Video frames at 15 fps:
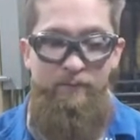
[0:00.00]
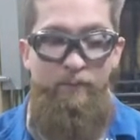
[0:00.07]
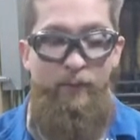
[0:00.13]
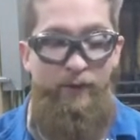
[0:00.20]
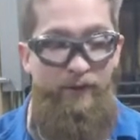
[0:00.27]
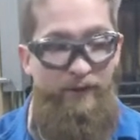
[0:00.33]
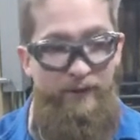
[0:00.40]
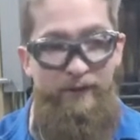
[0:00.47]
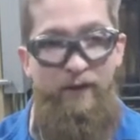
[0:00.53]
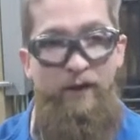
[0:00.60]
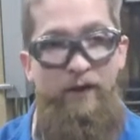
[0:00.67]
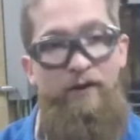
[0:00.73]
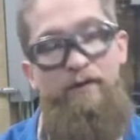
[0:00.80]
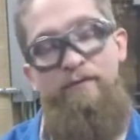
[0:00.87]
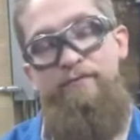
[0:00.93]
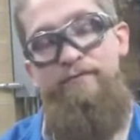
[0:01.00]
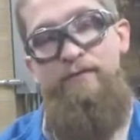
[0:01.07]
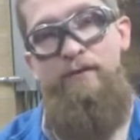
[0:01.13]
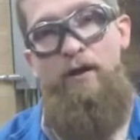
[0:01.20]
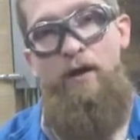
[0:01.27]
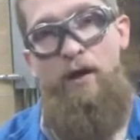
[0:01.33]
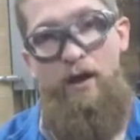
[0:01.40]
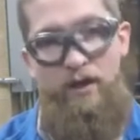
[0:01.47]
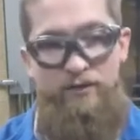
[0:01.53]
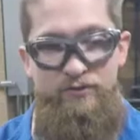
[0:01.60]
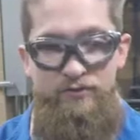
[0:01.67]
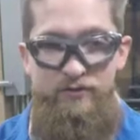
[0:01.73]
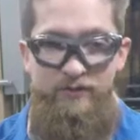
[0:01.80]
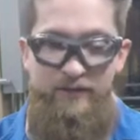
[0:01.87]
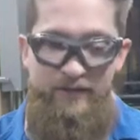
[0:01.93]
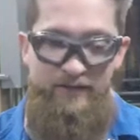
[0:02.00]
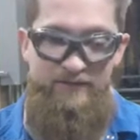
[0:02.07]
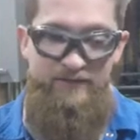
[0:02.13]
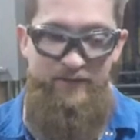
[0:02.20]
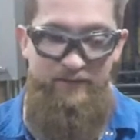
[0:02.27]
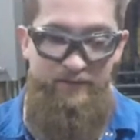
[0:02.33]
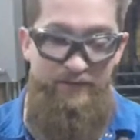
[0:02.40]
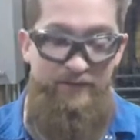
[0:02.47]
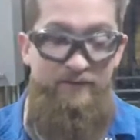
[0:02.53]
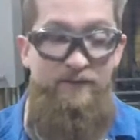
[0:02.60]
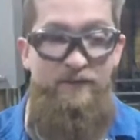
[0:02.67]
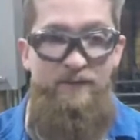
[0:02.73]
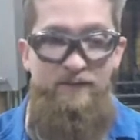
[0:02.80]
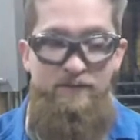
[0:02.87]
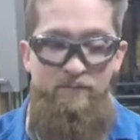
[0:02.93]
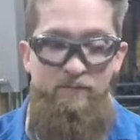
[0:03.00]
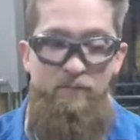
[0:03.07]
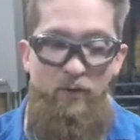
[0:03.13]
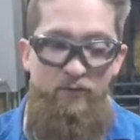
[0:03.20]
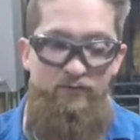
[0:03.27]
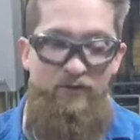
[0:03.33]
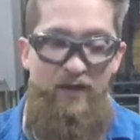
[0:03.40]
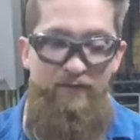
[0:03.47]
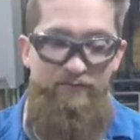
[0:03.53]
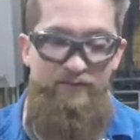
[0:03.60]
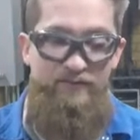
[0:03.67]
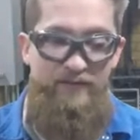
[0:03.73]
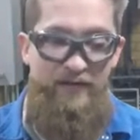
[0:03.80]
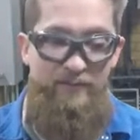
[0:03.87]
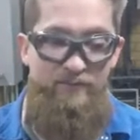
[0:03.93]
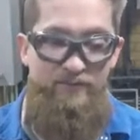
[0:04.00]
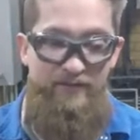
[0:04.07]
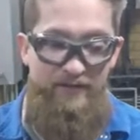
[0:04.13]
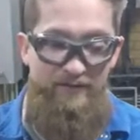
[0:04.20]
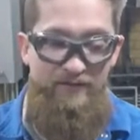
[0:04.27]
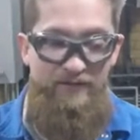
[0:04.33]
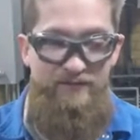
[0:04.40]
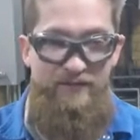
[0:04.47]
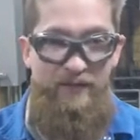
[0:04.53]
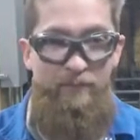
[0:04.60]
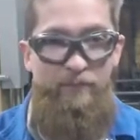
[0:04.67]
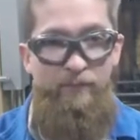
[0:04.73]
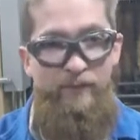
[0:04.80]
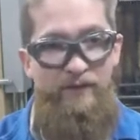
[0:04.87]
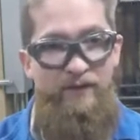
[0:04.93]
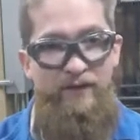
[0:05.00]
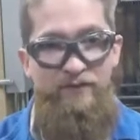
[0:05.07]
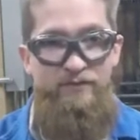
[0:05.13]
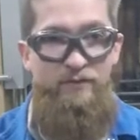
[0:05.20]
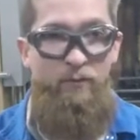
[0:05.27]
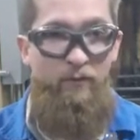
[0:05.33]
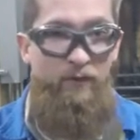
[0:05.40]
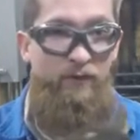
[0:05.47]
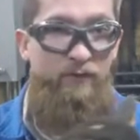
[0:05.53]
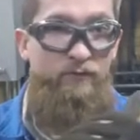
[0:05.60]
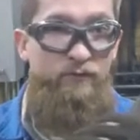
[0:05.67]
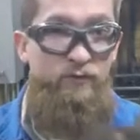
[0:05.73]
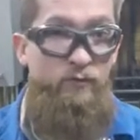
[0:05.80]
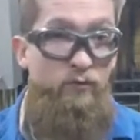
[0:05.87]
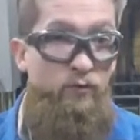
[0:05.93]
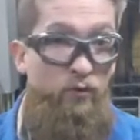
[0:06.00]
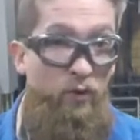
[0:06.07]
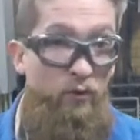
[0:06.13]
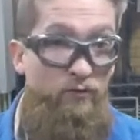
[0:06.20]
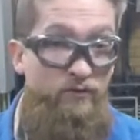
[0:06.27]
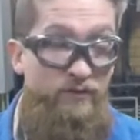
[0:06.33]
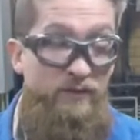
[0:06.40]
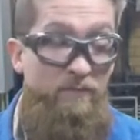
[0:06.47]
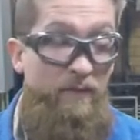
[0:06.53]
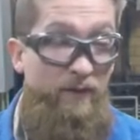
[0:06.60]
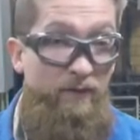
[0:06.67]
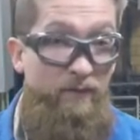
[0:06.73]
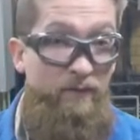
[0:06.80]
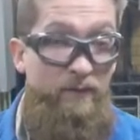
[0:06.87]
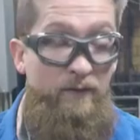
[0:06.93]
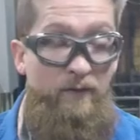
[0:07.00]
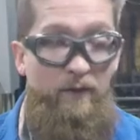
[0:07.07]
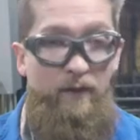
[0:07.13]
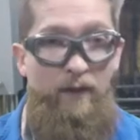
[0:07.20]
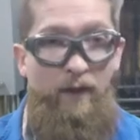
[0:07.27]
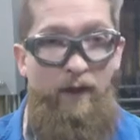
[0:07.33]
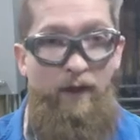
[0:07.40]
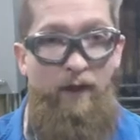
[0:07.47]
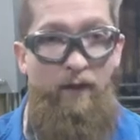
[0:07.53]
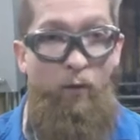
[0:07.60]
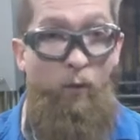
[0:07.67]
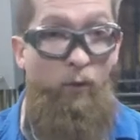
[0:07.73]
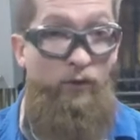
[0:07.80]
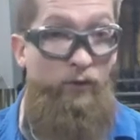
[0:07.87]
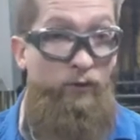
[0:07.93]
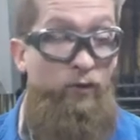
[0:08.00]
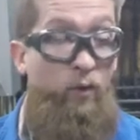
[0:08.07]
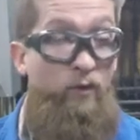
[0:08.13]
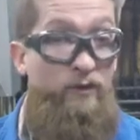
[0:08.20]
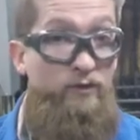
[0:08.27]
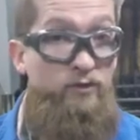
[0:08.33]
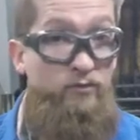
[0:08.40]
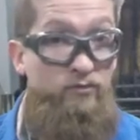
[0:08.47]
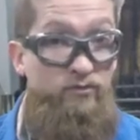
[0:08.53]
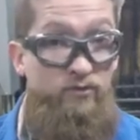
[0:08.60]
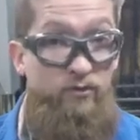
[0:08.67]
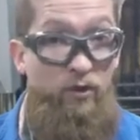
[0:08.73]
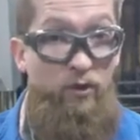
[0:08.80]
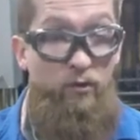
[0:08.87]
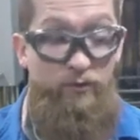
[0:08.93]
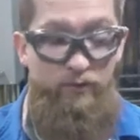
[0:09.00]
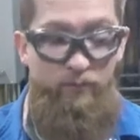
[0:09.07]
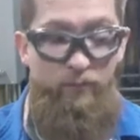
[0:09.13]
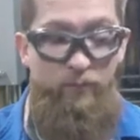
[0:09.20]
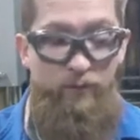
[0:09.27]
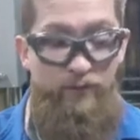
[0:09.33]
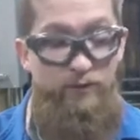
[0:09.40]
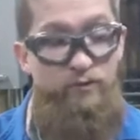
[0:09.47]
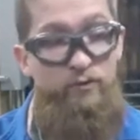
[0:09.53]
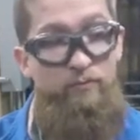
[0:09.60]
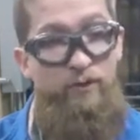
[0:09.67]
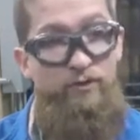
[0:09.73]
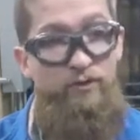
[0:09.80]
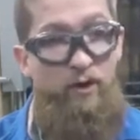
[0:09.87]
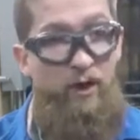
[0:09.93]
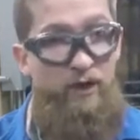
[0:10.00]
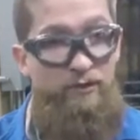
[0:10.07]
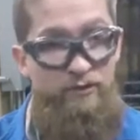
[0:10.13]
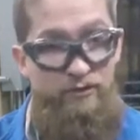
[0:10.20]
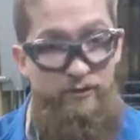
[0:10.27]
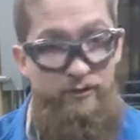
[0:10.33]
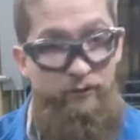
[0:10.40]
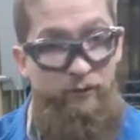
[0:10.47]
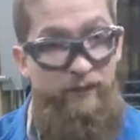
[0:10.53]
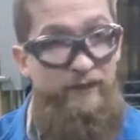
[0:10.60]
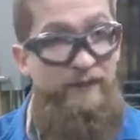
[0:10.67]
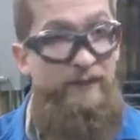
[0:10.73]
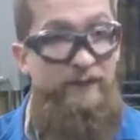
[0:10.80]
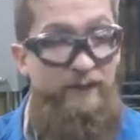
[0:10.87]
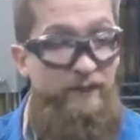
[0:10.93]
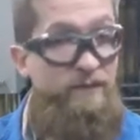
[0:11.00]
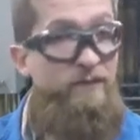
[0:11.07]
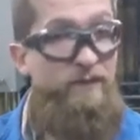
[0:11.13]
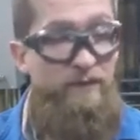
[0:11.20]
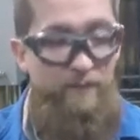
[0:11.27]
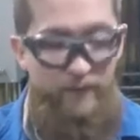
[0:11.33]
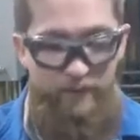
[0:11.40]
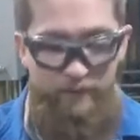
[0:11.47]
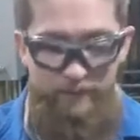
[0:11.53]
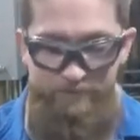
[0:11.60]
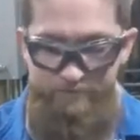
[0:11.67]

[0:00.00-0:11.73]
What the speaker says: burning of oxygen and acetylene, most oftentimes in the tip because you are too close to the metal or you're going too slow and you're putting too much oxygen or heat into the metal.